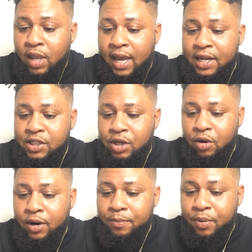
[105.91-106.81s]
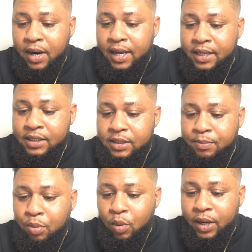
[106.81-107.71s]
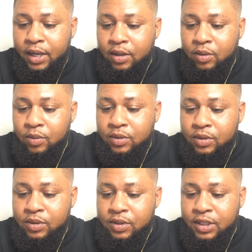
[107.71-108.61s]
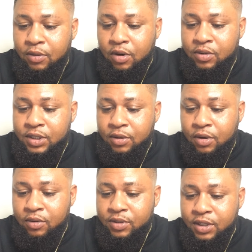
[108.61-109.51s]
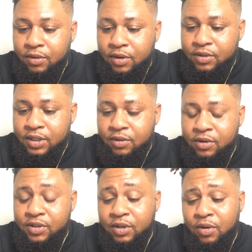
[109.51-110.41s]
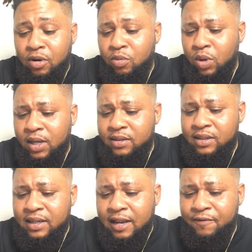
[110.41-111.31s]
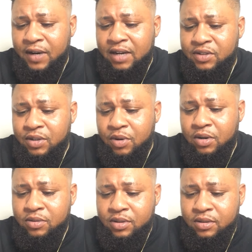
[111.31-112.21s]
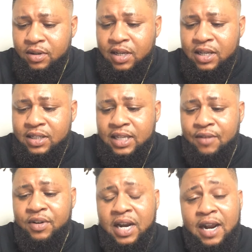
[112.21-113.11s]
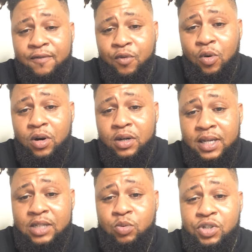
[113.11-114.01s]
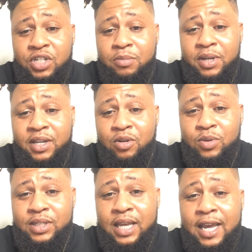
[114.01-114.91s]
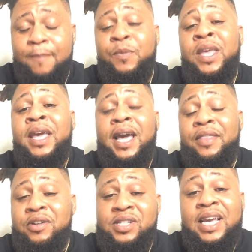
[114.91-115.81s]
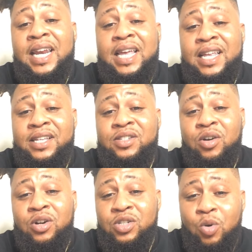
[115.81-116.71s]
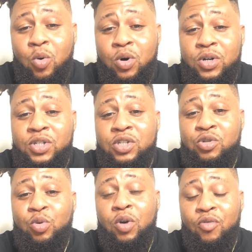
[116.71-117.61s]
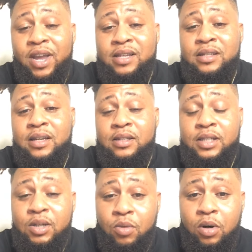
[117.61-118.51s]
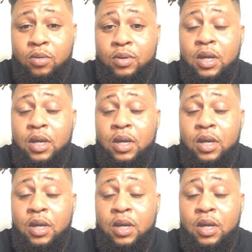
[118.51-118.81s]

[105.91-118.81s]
at its current price, 0.00000 what? Sitting at 5 zeros? 794. That's where Shiba Inu is at. And they're saying it is on its course to erase a zero.